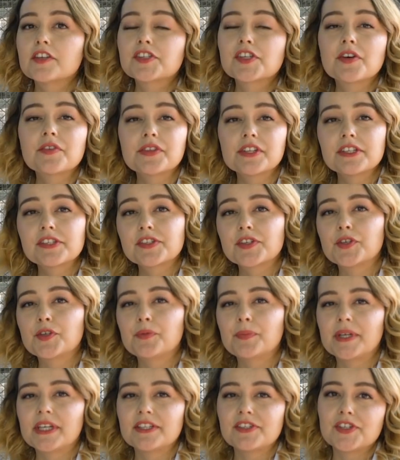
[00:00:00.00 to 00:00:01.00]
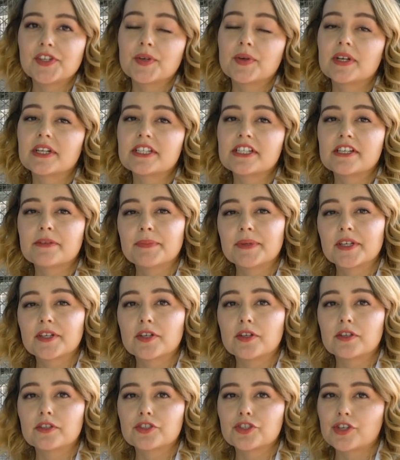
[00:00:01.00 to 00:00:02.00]
So this coop is your
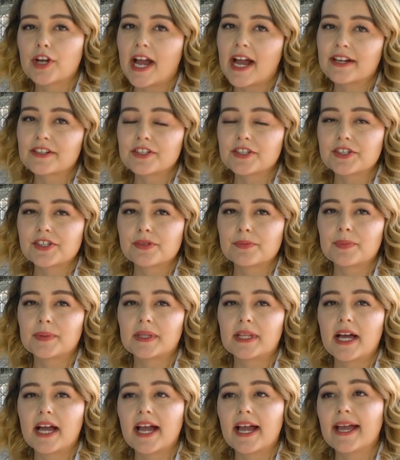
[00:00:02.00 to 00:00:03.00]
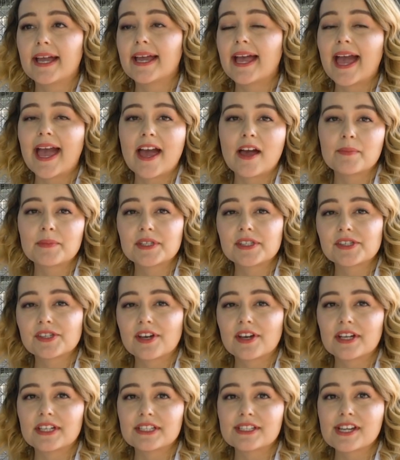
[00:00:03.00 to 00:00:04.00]
typical Tractor Supply,
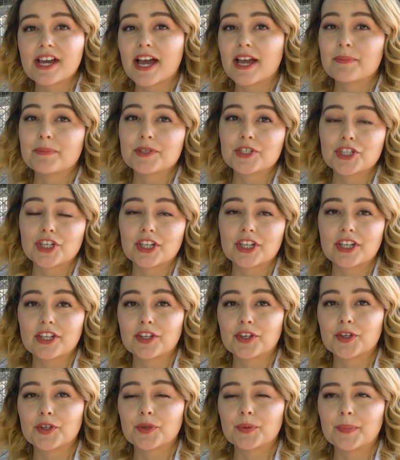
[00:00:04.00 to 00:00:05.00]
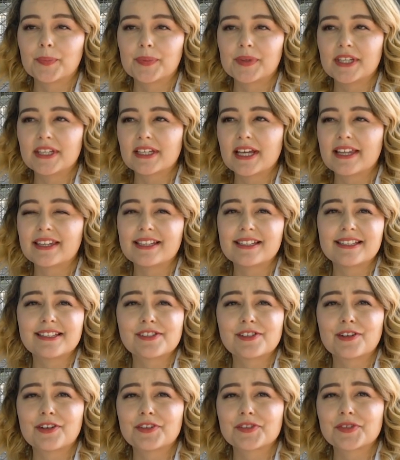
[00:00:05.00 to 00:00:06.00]
Amazon type chicken coop. I think
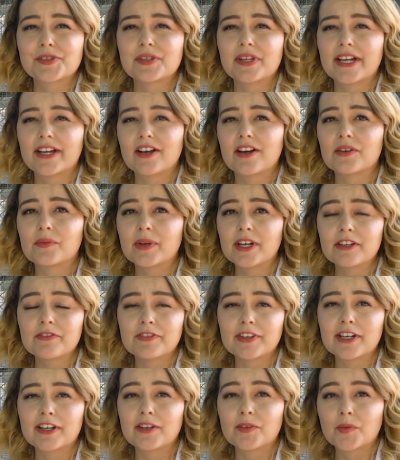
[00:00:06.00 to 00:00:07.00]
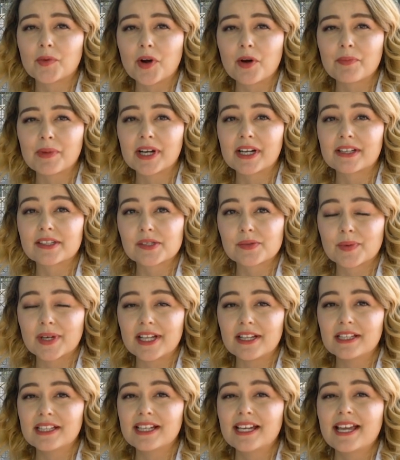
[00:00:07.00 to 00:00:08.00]
these are also like on Wayfair and Walmart as
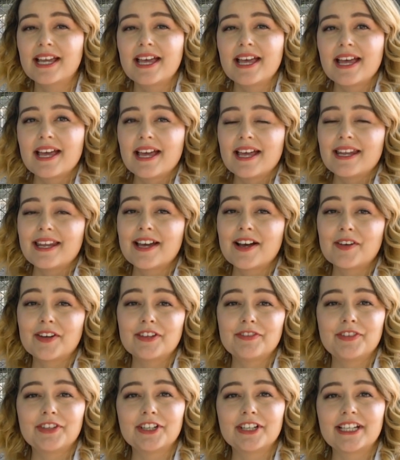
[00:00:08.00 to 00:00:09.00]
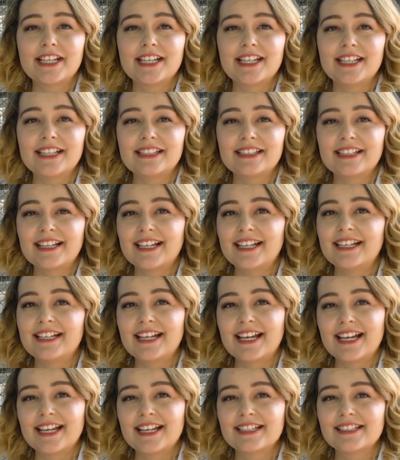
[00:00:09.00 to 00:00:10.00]
well. Now, if you're getting laying
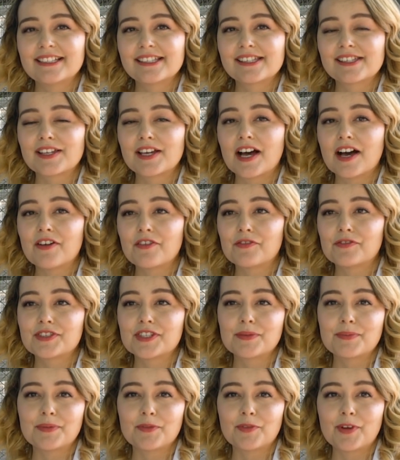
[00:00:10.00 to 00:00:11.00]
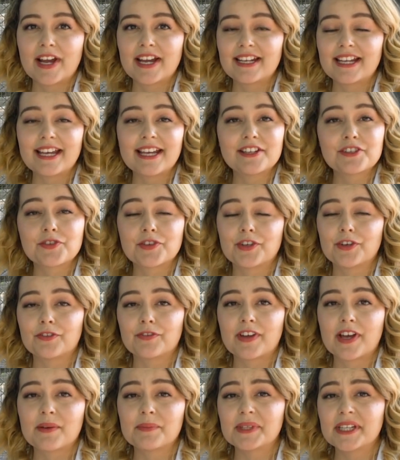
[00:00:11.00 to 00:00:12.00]
hens to provide eggs for your
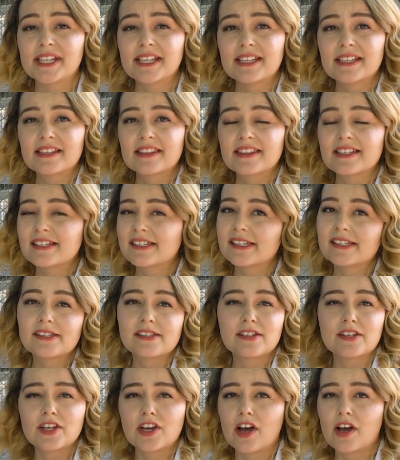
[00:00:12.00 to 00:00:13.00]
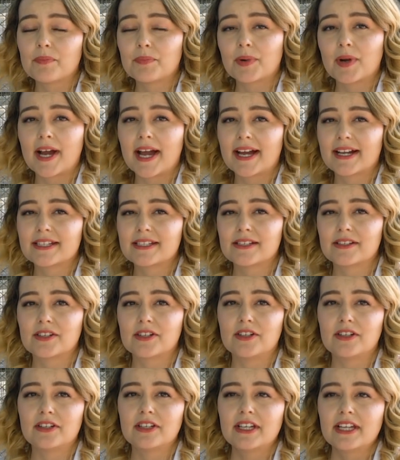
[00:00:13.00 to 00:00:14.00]
family, this is not
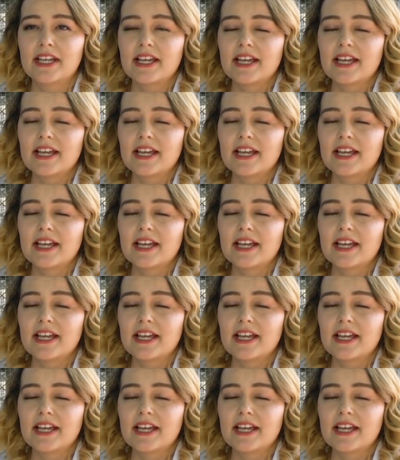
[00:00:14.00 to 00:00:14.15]
practical.